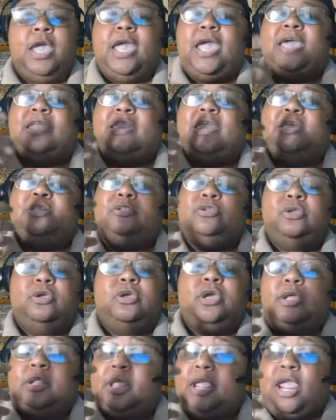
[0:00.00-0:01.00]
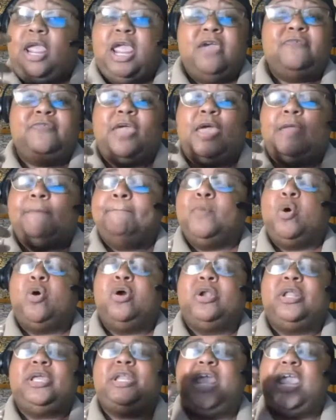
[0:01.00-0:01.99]
And that that
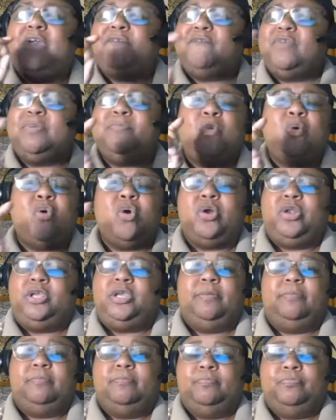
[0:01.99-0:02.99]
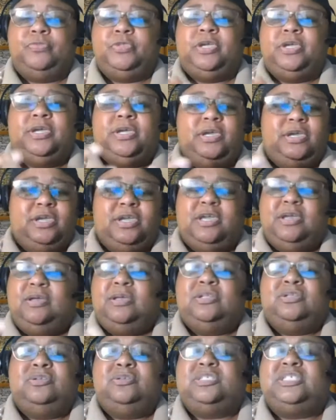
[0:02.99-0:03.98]
morning, every morning,
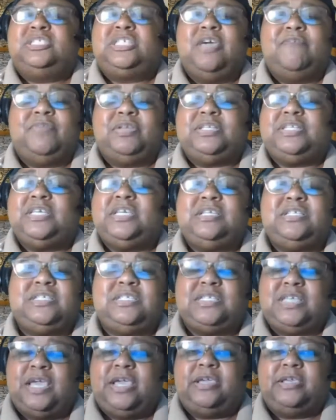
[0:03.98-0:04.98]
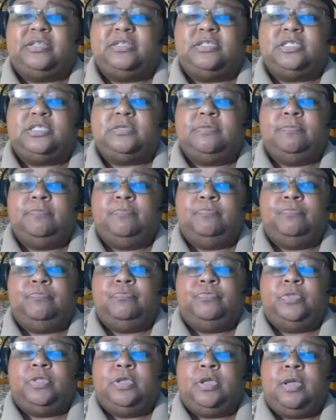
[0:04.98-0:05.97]
17 seconds.
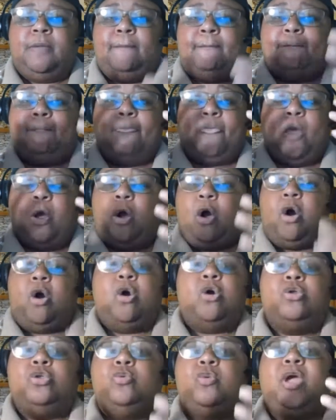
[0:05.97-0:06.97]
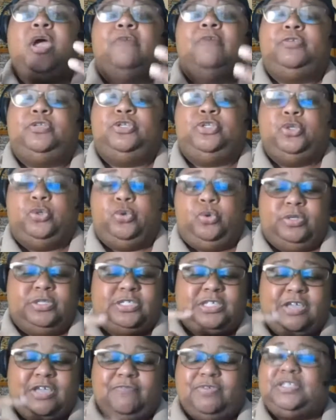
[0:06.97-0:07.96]
All you have to do,
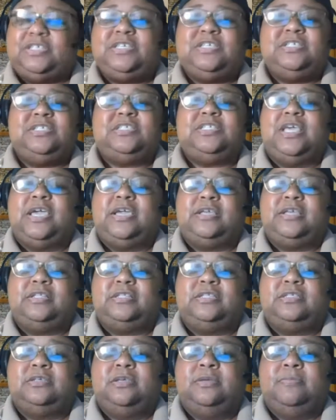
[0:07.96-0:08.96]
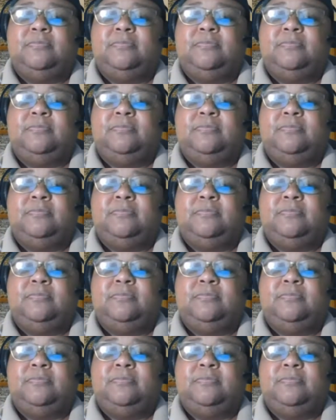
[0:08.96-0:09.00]
17 seconds.